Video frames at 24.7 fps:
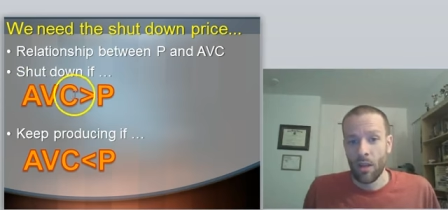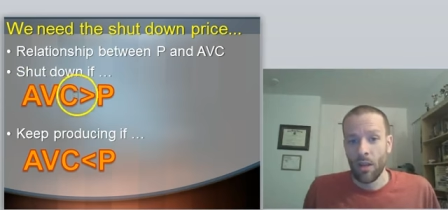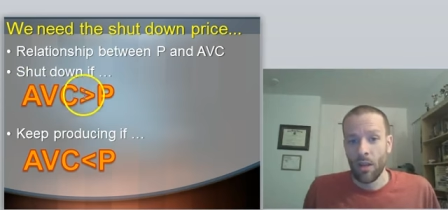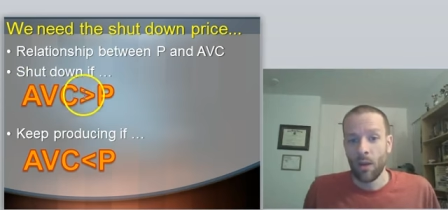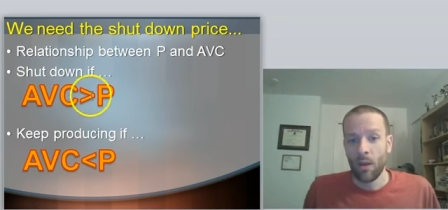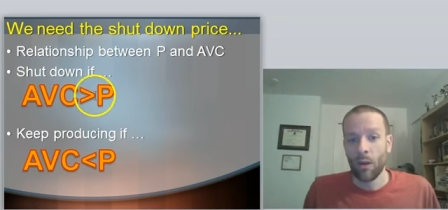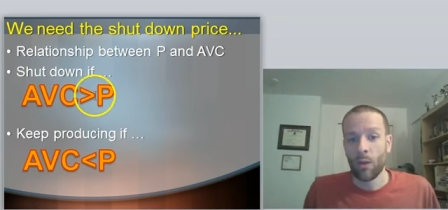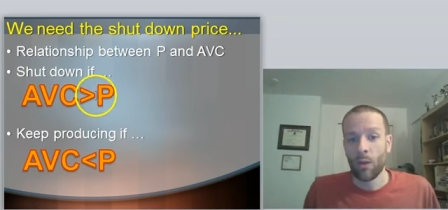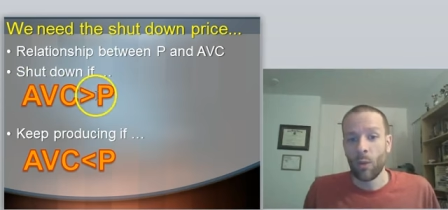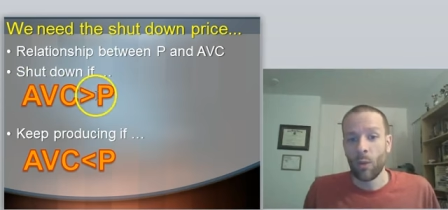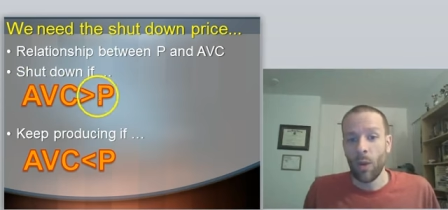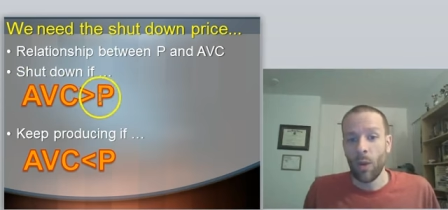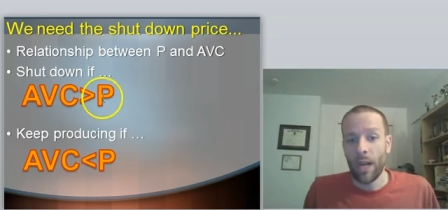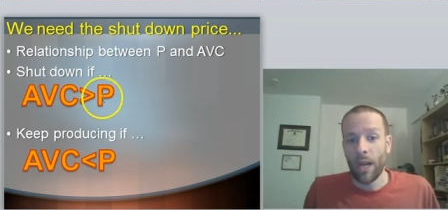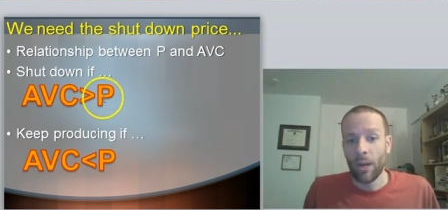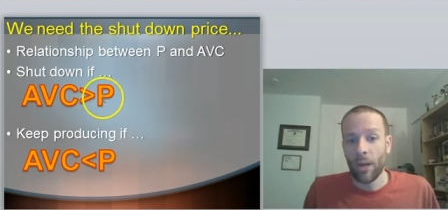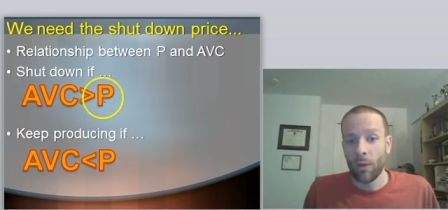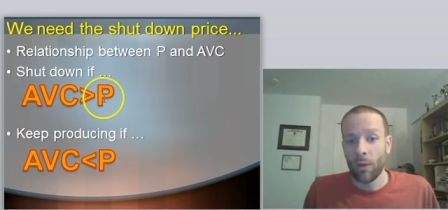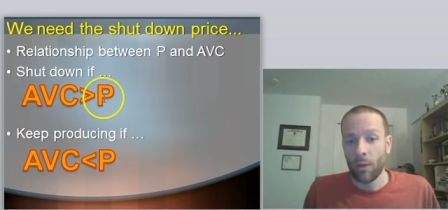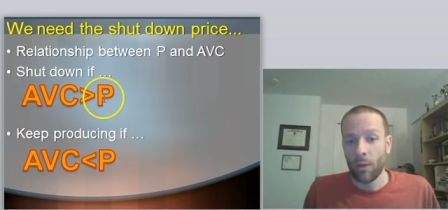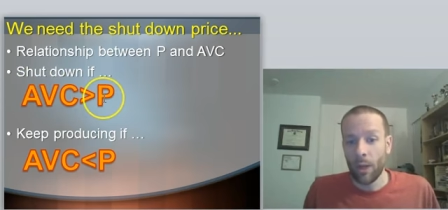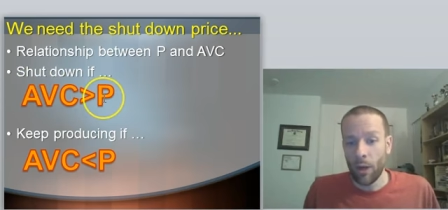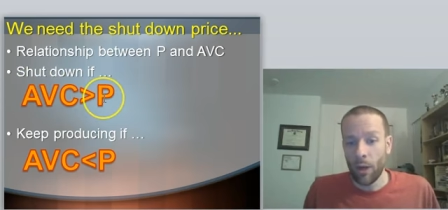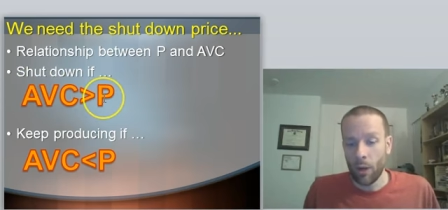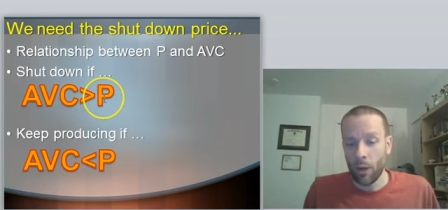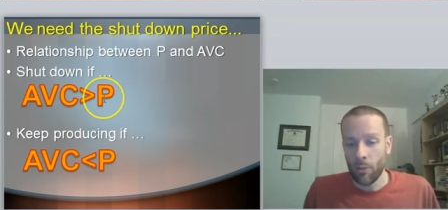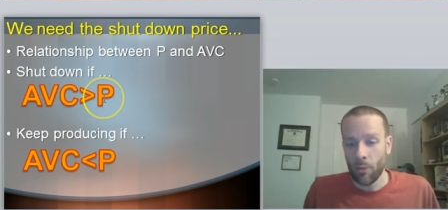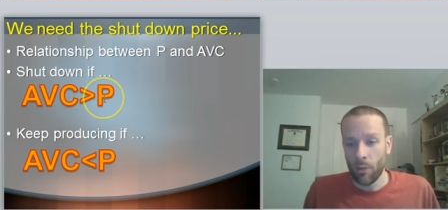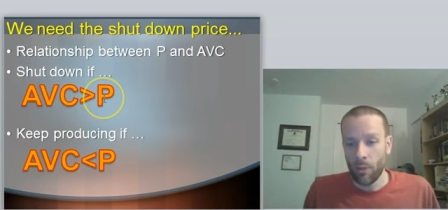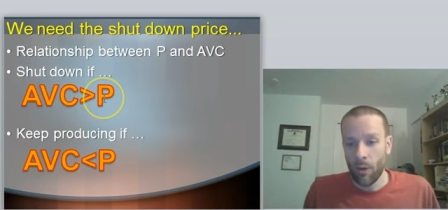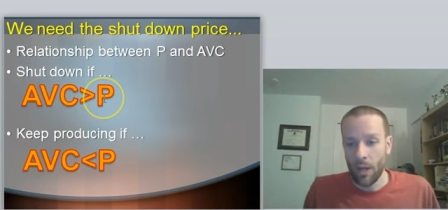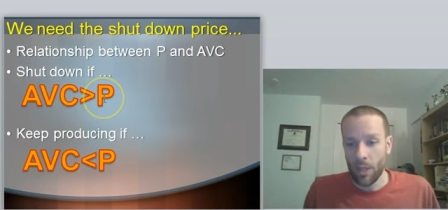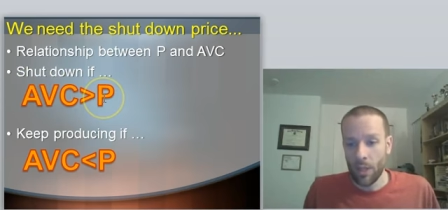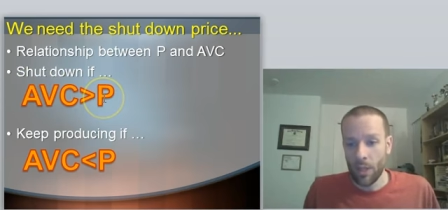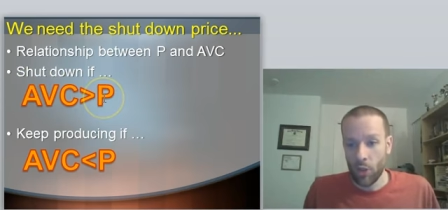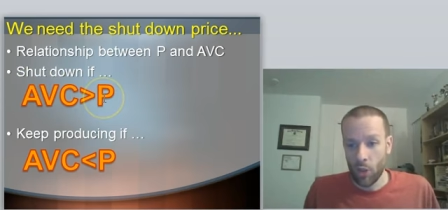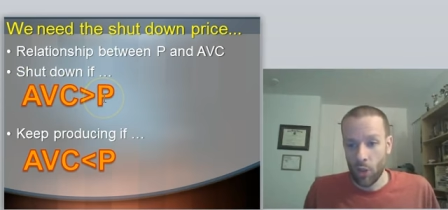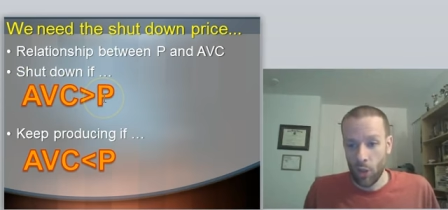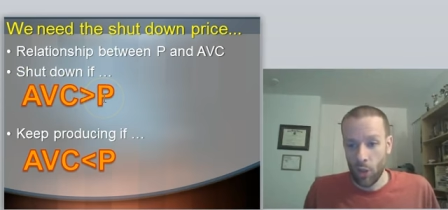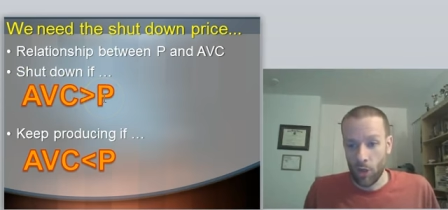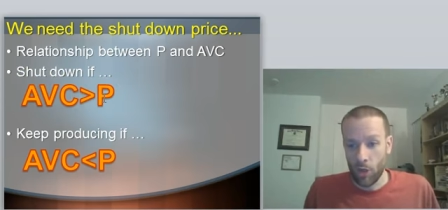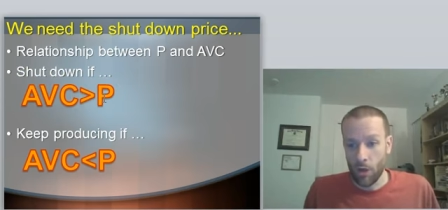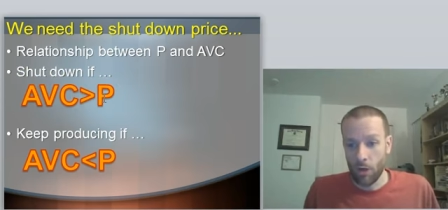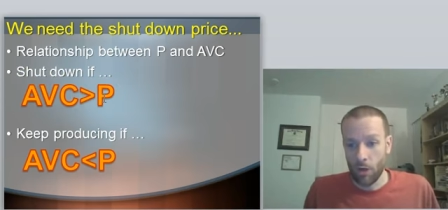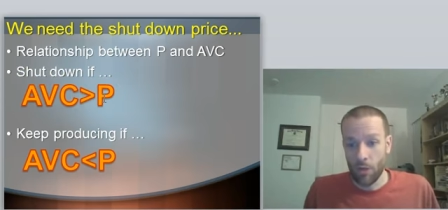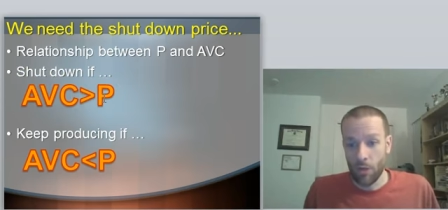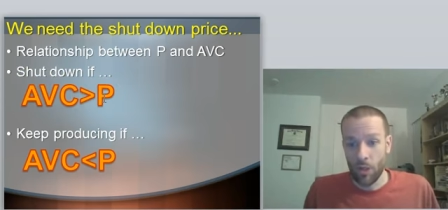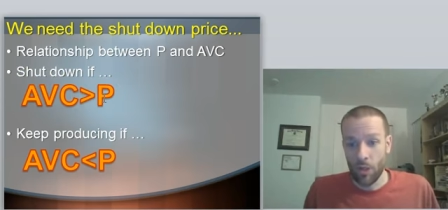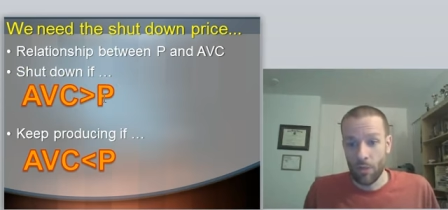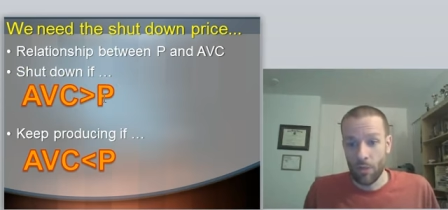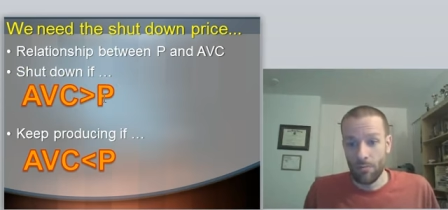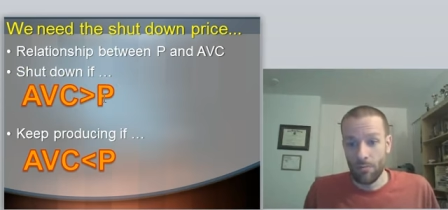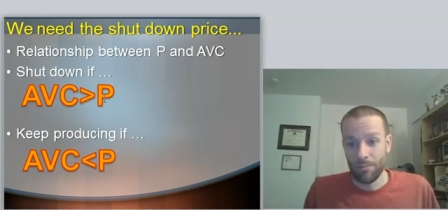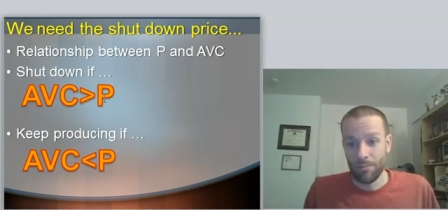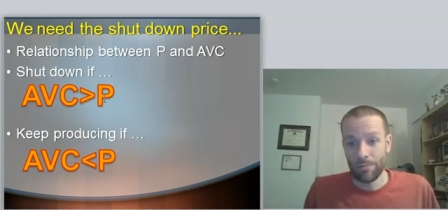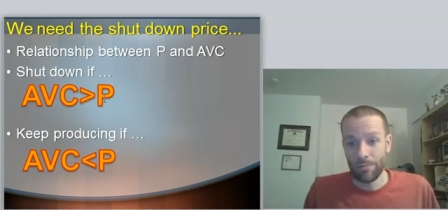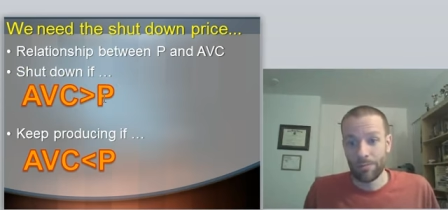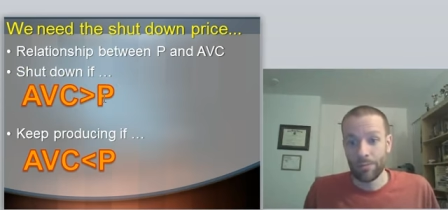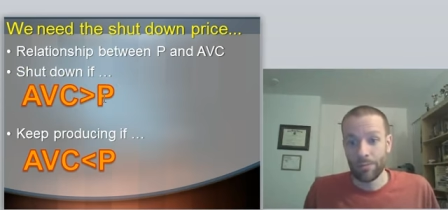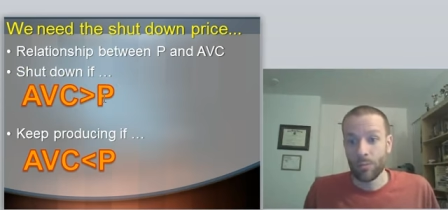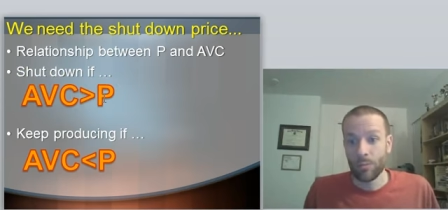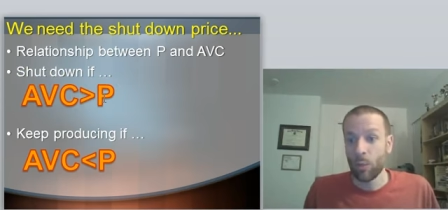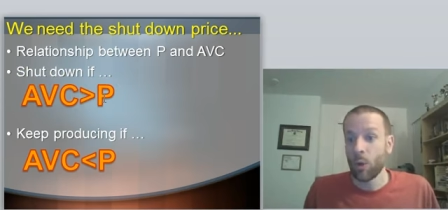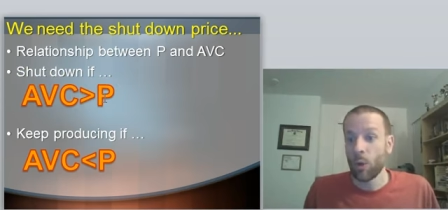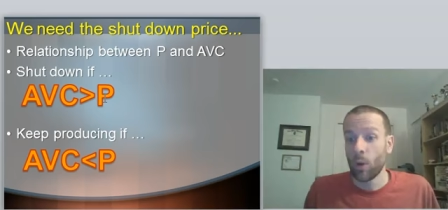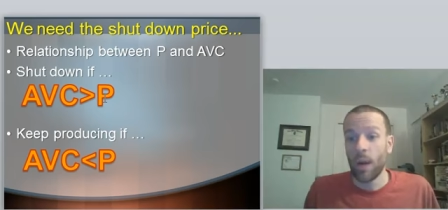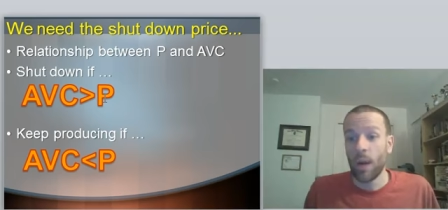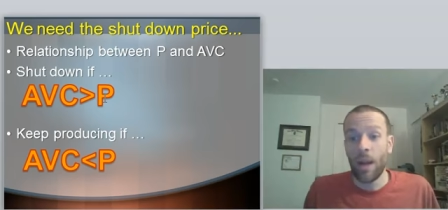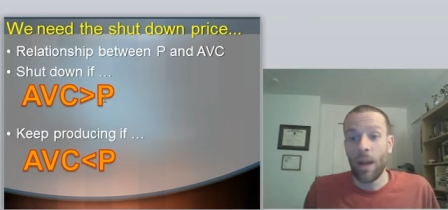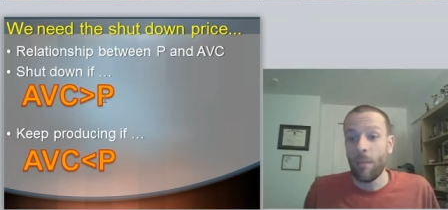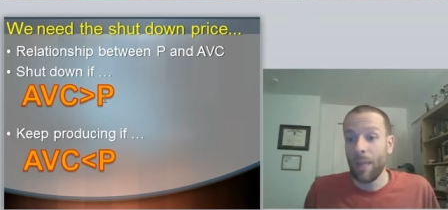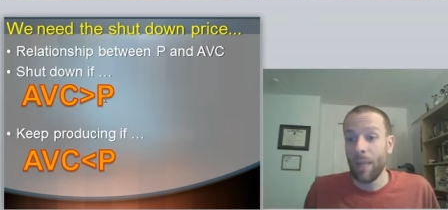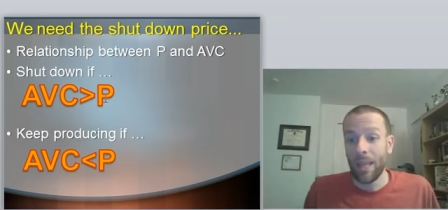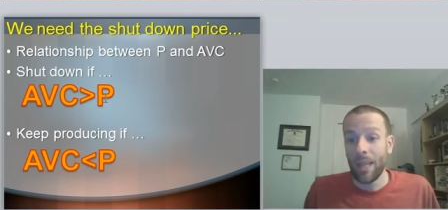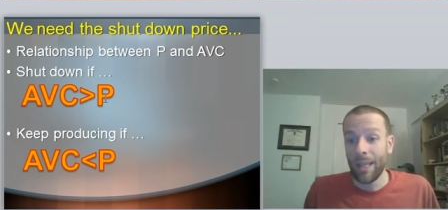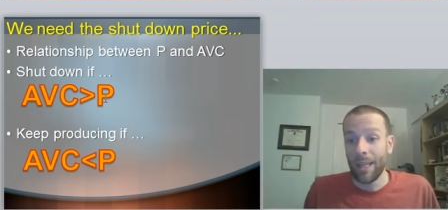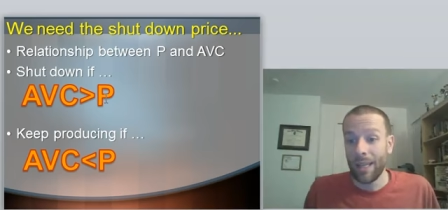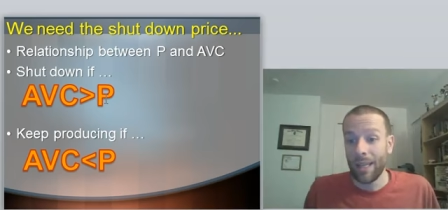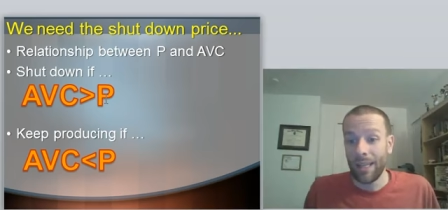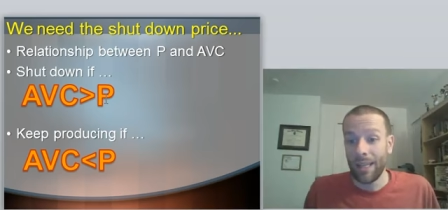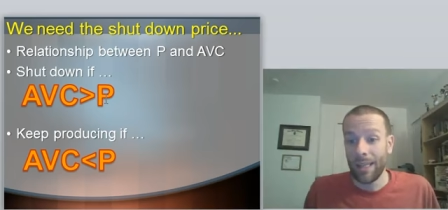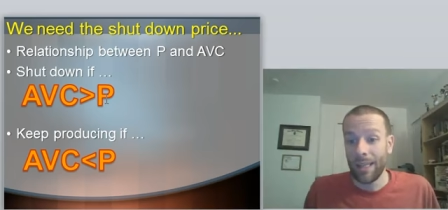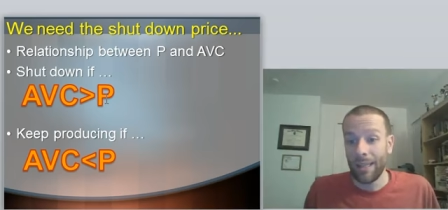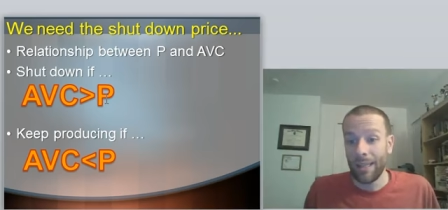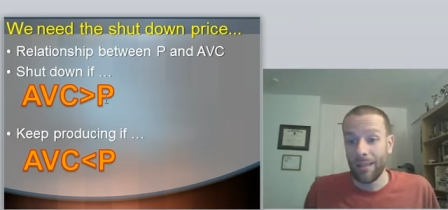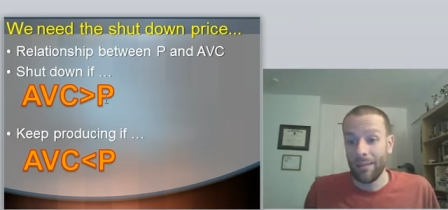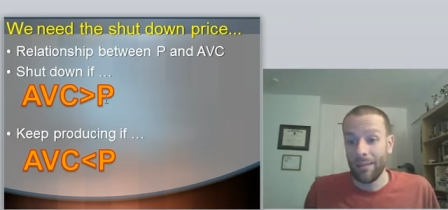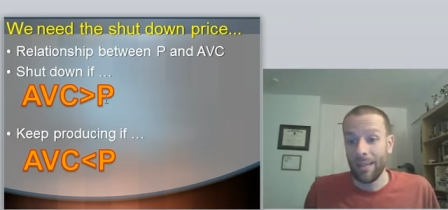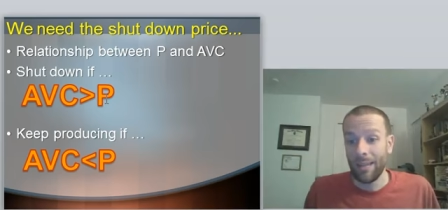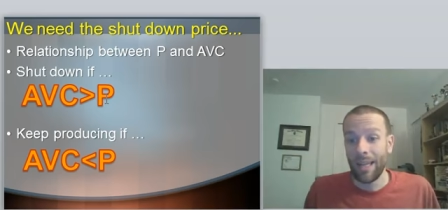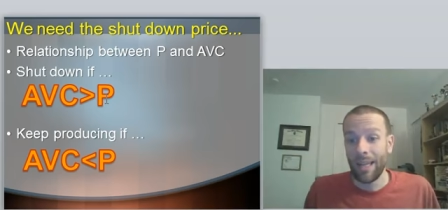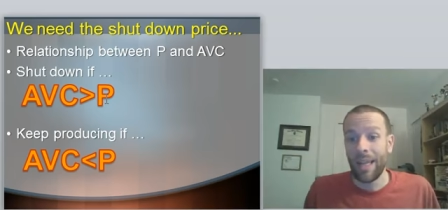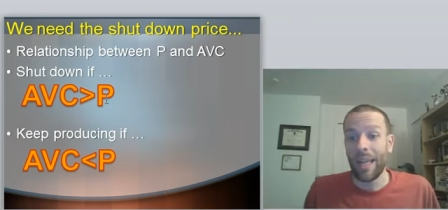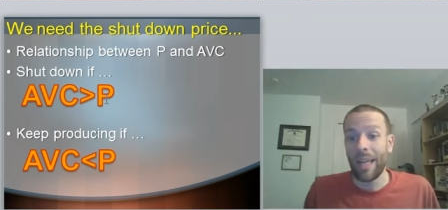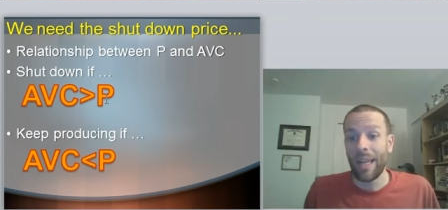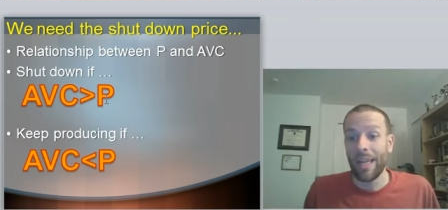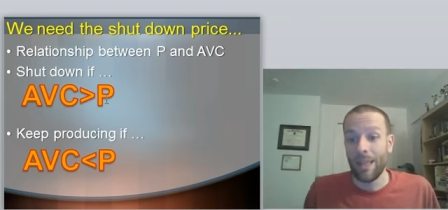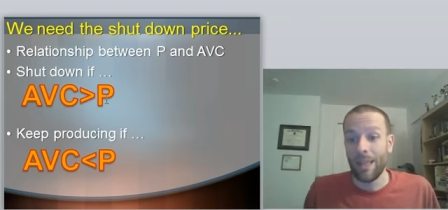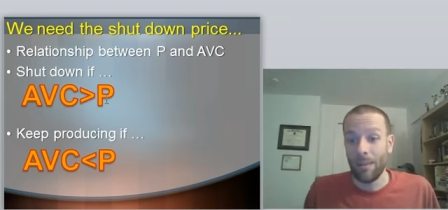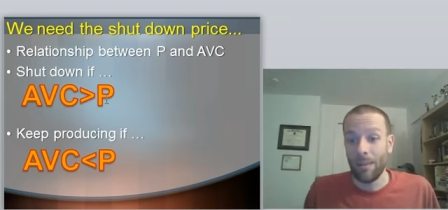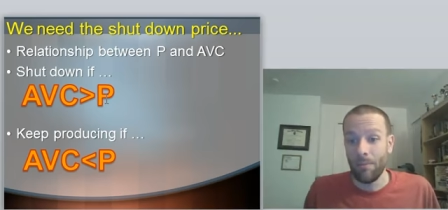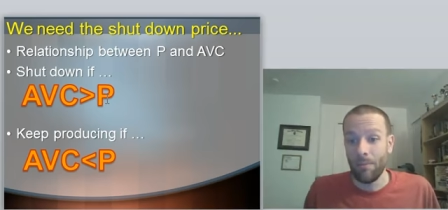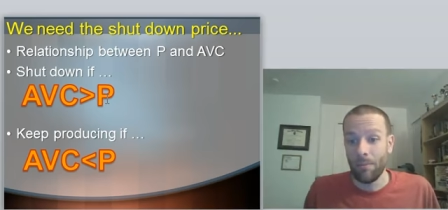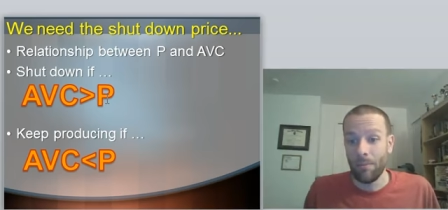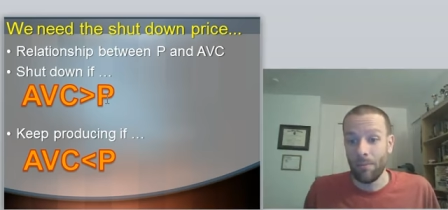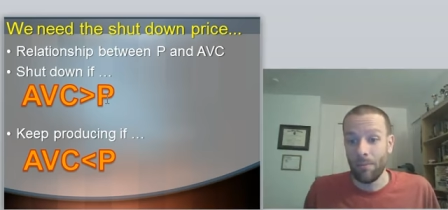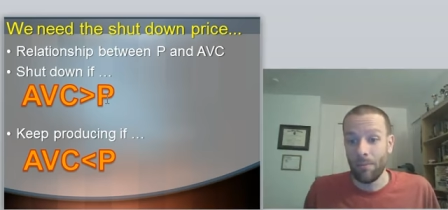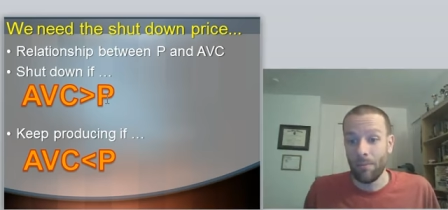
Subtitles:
are greater than our price charged, we're not making any